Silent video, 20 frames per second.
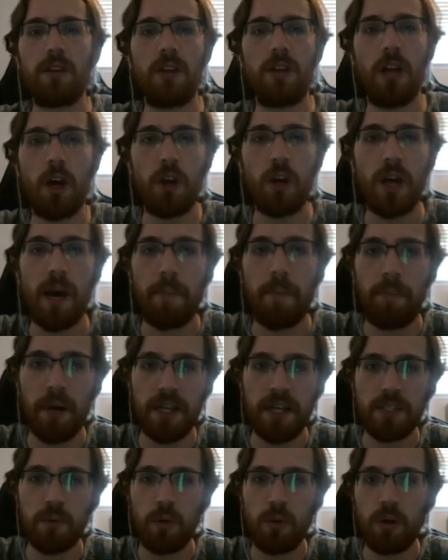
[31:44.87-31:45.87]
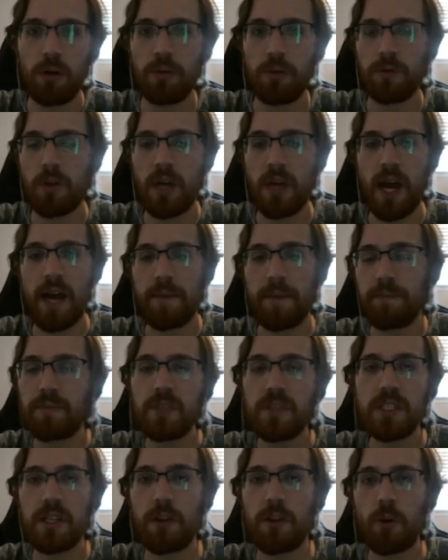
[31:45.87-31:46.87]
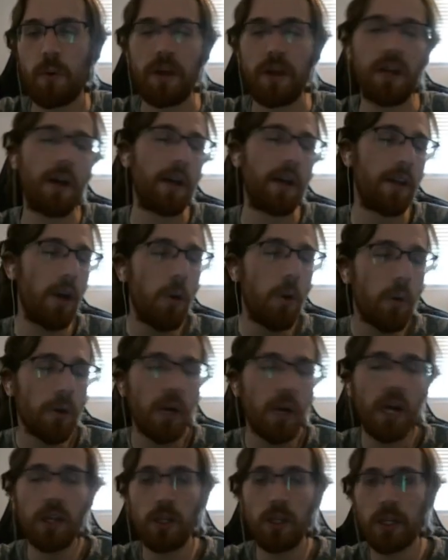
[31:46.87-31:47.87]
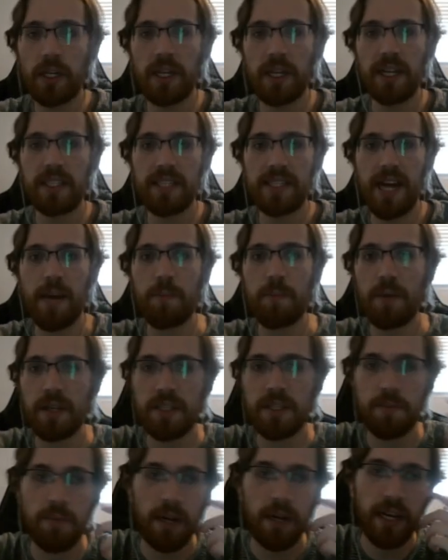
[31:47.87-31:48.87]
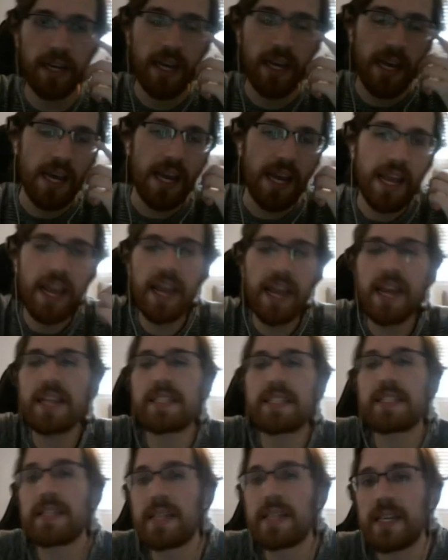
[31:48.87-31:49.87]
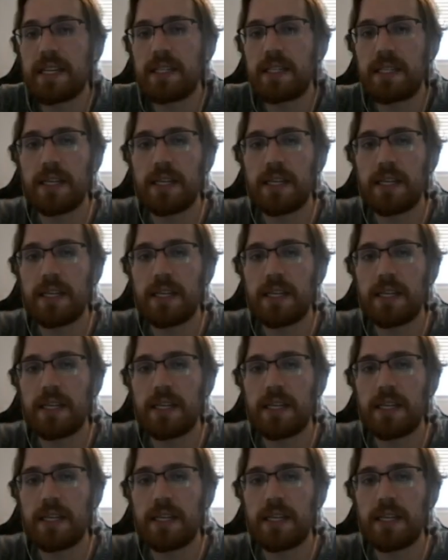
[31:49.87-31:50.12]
You know, you got Buzzwole, you got Slitherwing. I know we're not looking at typings, but it is neat.